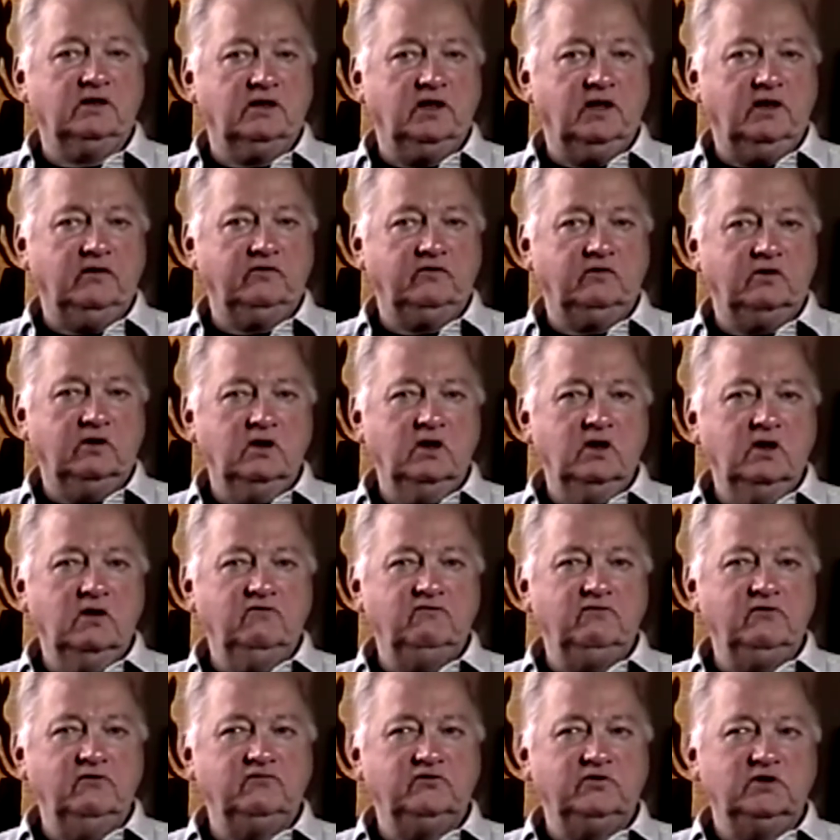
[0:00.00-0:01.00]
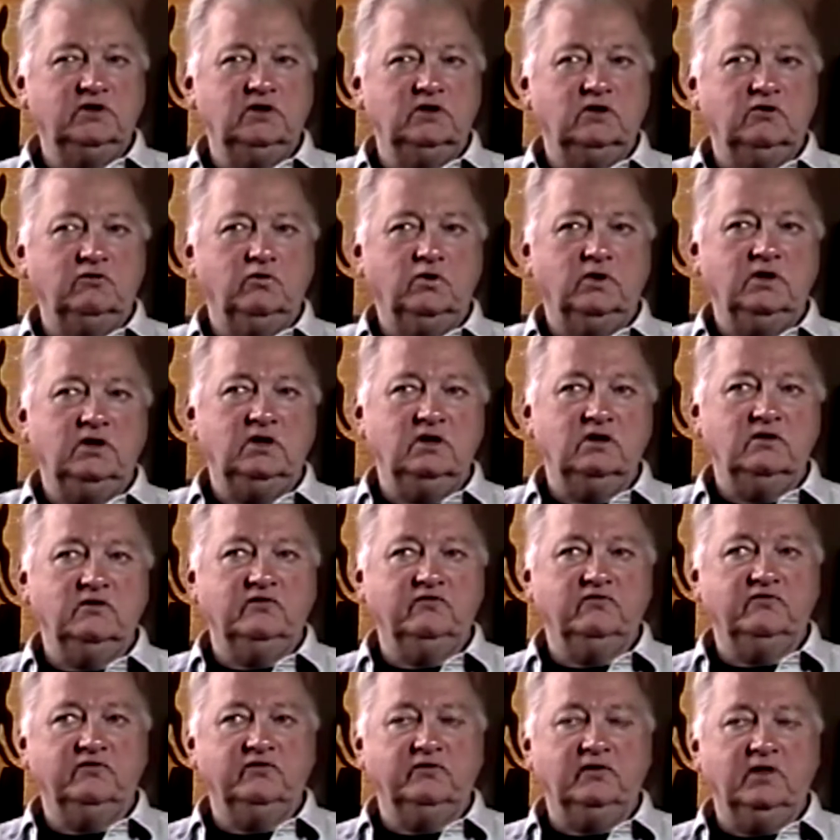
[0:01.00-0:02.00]
the last 15 or 20 years
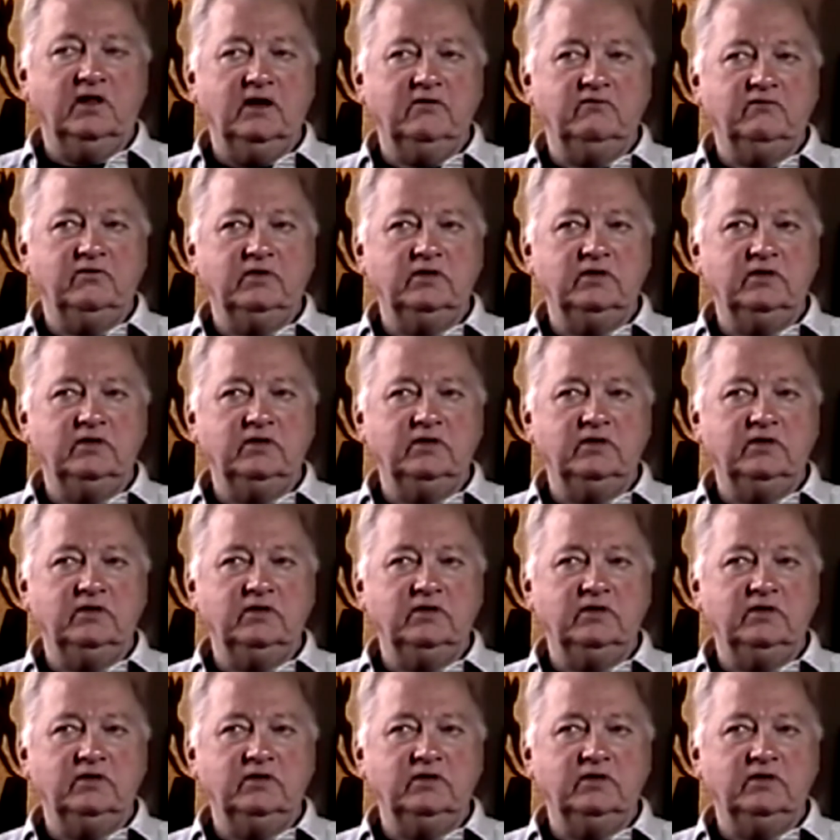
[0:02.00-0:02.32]
of his life.